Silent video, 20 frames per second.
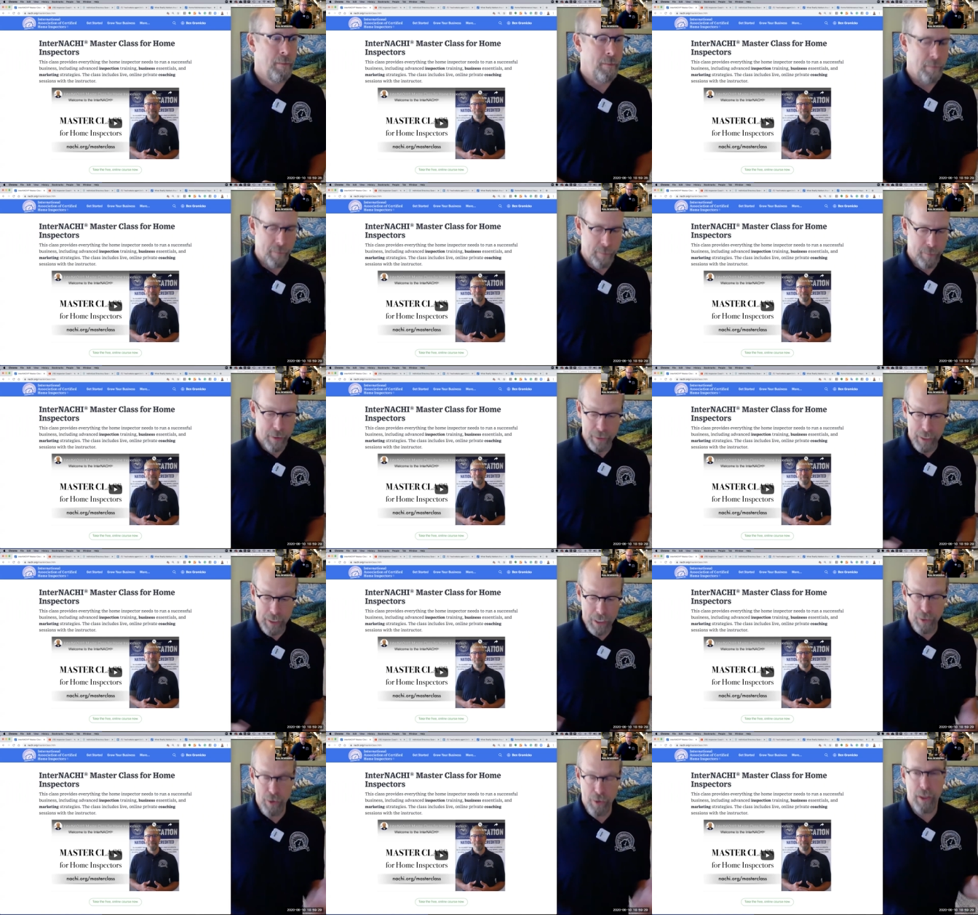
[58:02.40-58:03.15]
because
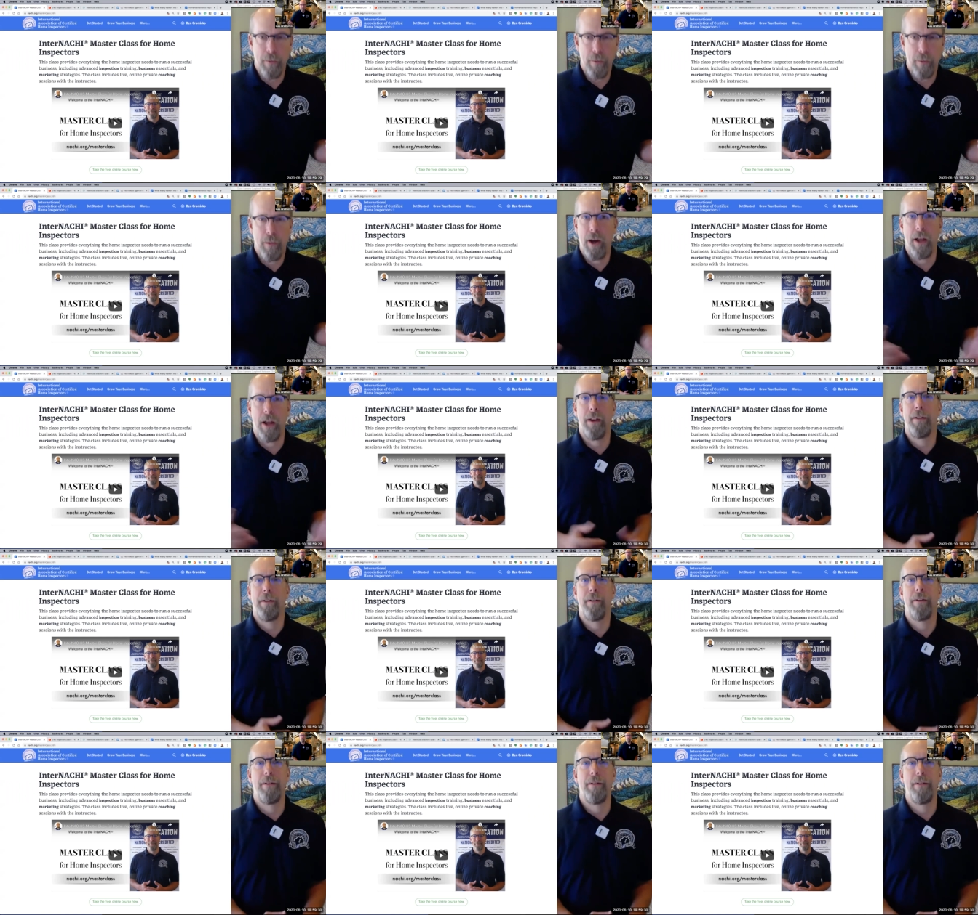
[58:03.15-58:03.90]
that's all they want.
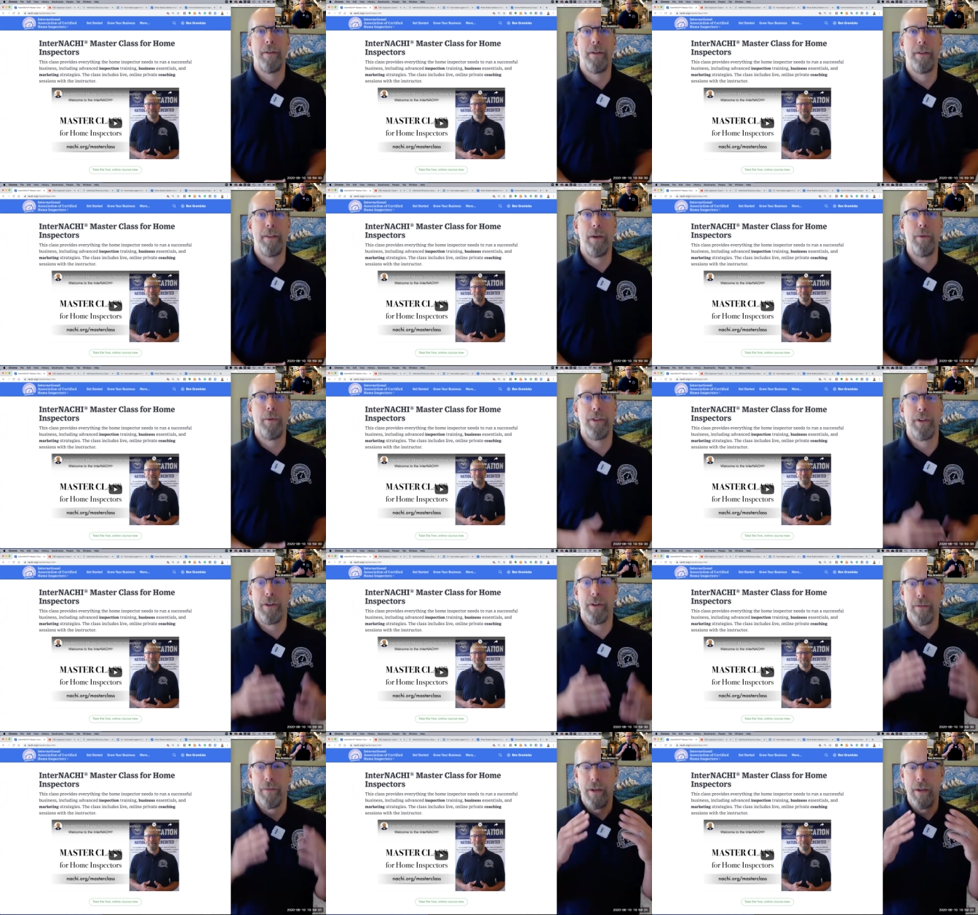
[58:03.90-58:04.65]
They want
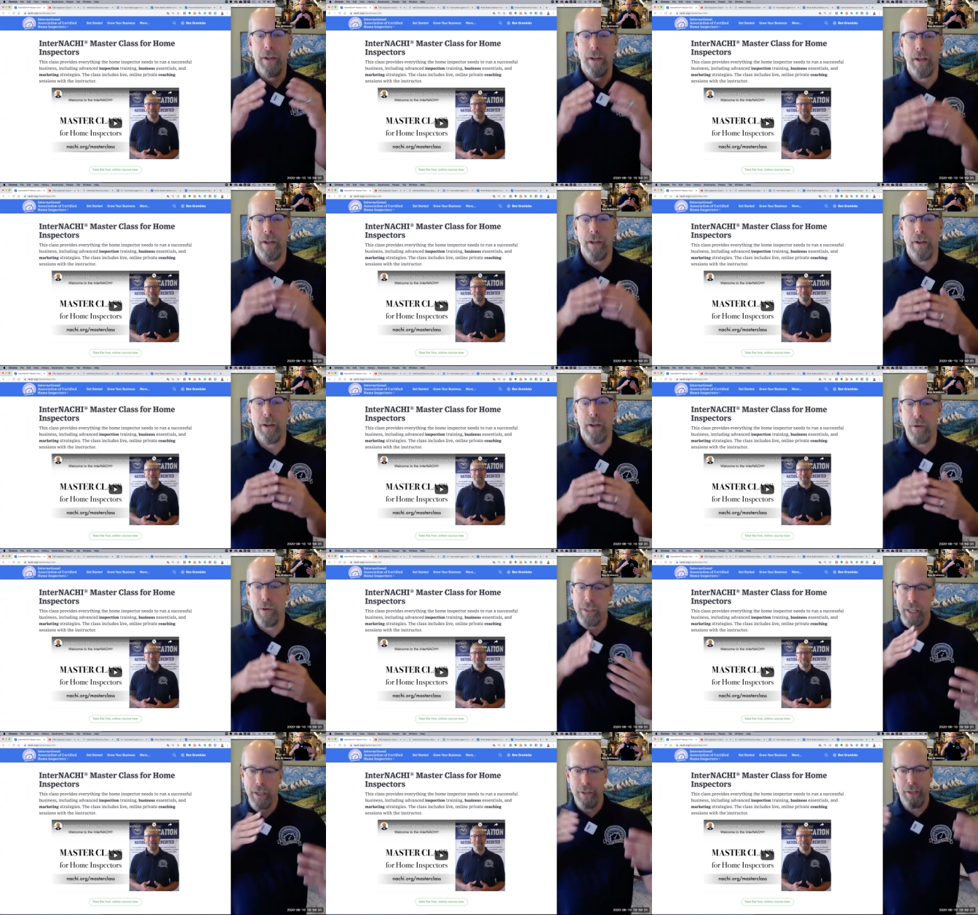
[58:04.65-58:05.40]
their real
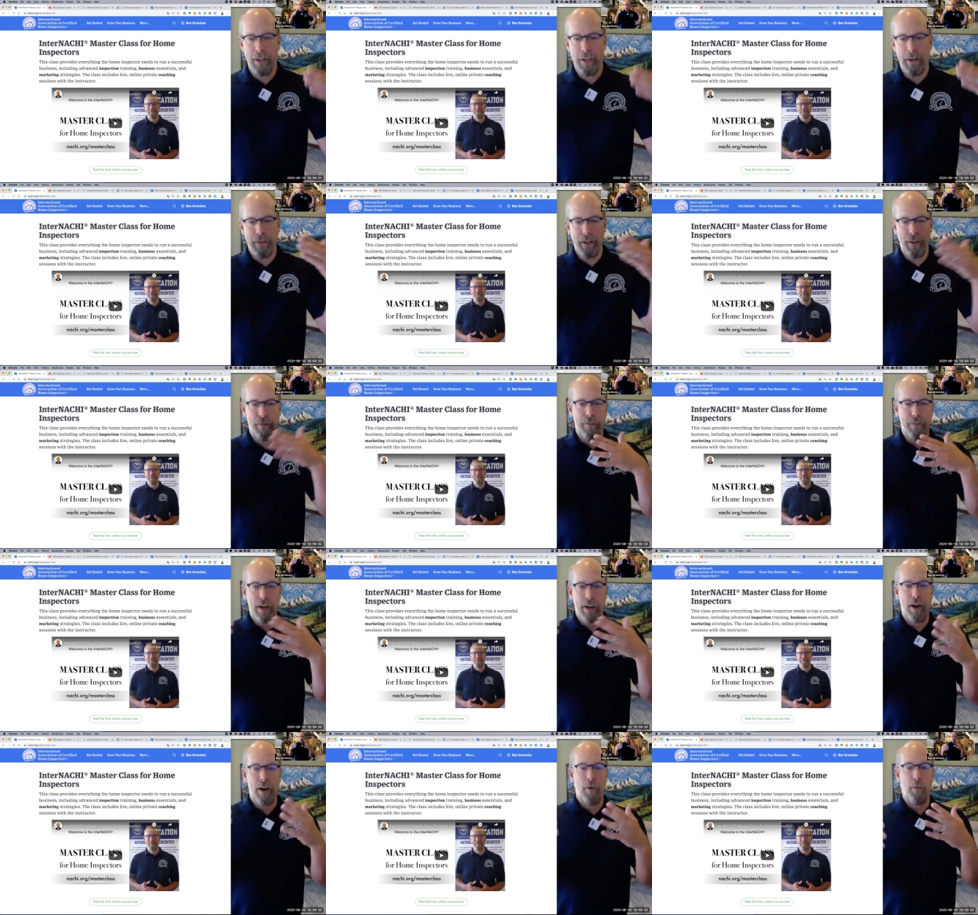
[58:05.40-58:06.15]
estate. You have to
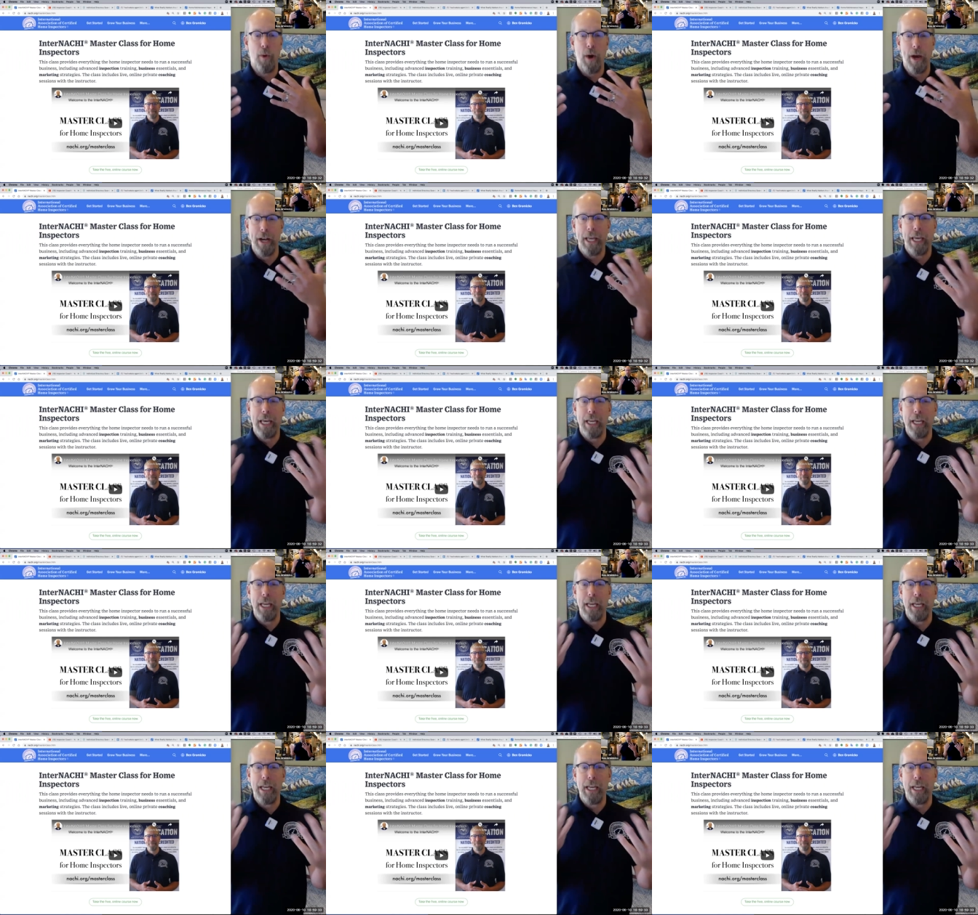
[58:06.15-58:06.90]
figure out what
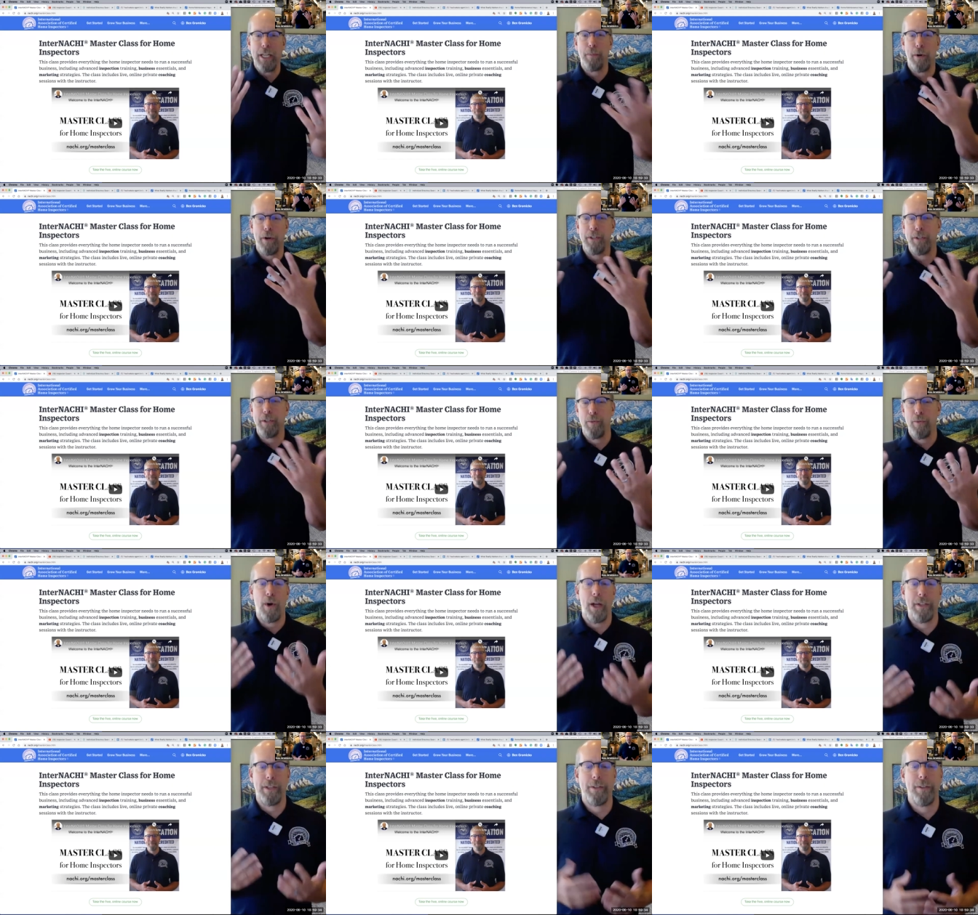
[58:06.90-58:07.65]
each person
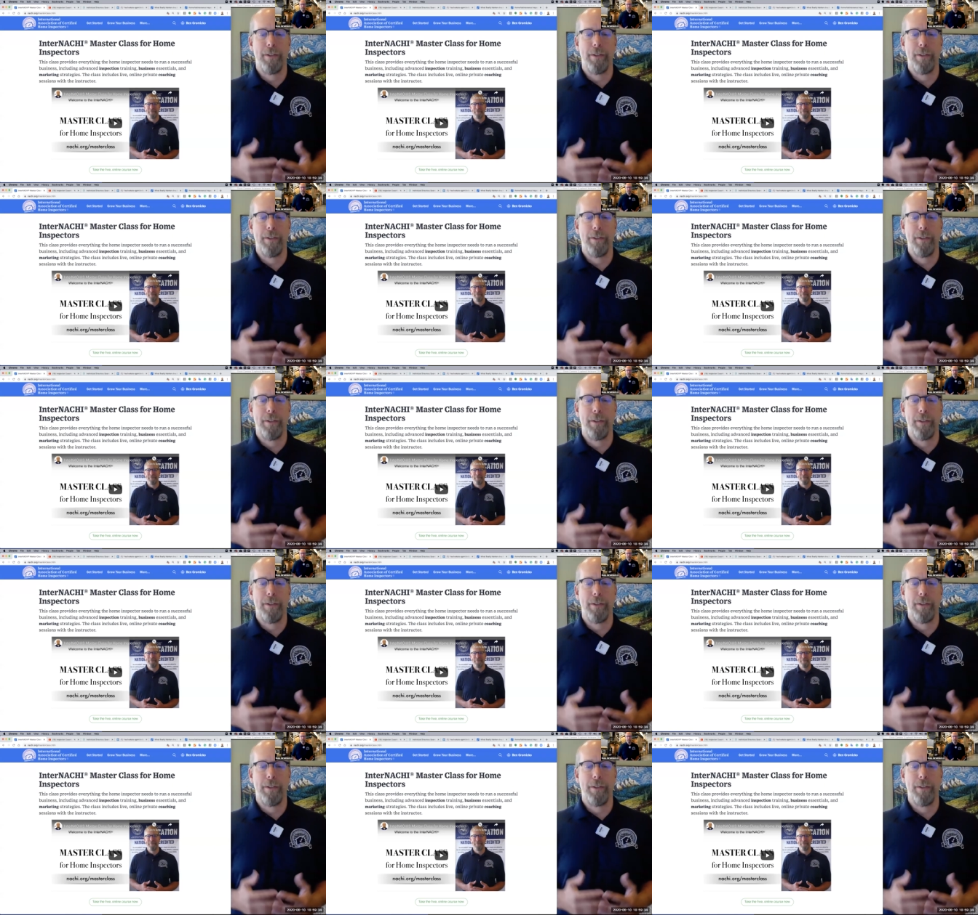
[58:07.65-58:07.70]
wants.